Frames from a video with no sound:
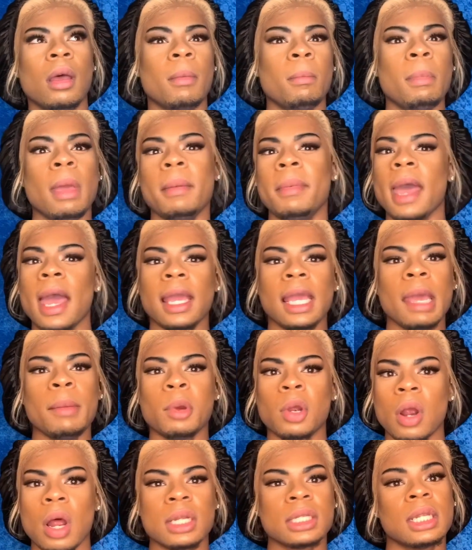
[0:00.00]
maybe I came
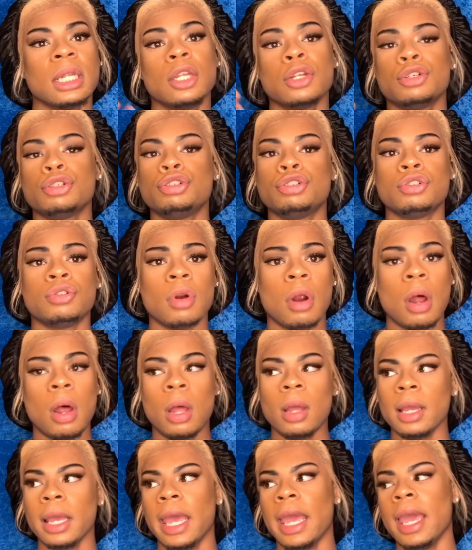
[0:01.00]
across a little
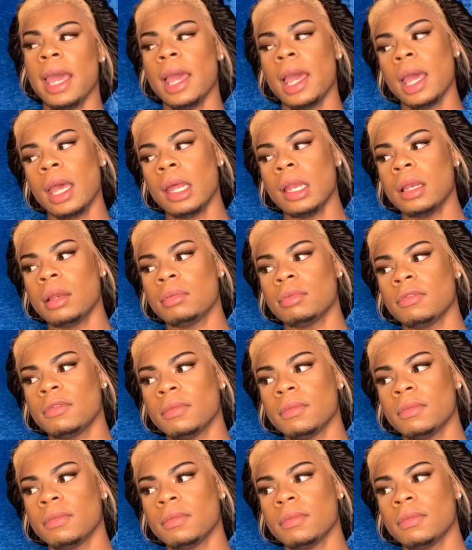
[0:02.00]
strong and